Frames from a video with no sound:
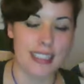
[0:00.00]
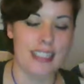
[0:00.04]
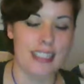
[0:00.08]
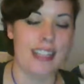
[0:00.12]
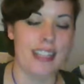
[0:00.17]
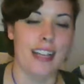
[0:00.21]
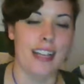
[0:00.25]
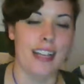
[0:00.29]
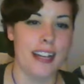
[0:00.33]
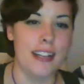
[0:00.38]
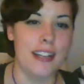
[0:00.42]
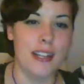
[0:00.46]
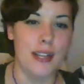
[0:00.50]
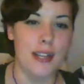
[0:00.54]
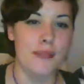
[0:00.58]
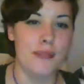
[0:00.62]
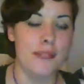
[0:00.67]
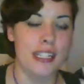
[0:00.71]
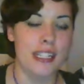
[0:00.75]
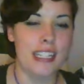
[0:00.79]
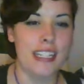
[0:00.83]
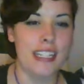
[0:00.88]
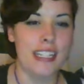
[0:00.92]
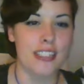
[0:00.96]
like, it
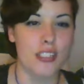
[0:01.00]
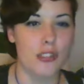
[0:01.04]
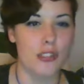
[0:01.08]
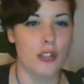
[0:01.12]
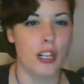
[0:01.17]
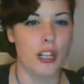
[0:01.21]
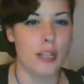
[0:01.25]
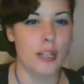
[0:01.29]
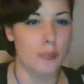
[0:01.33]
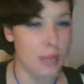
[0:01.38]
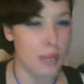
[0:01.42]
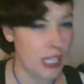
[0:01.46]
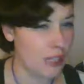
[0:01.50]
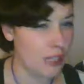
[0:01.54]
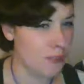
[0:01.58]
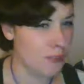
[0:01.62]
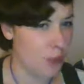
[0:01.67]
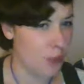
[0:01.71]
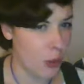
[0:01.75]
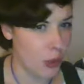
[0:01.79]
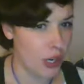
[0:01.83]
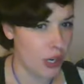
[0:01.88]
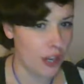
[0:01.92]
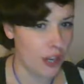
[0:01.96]
really struck me
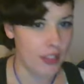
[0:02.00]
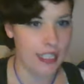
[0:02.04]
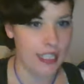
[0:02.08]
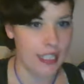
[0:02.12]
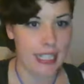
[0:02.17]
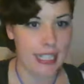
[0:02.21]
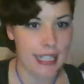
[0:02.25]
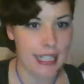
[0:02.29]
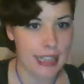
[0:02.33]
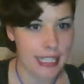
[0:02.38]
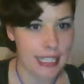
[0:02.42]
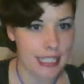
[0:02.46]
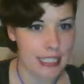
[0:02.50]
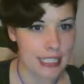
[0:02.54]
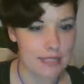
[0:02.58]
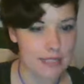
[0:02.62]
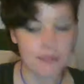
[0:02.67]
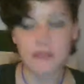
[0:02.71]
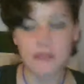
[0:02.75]
more than anything.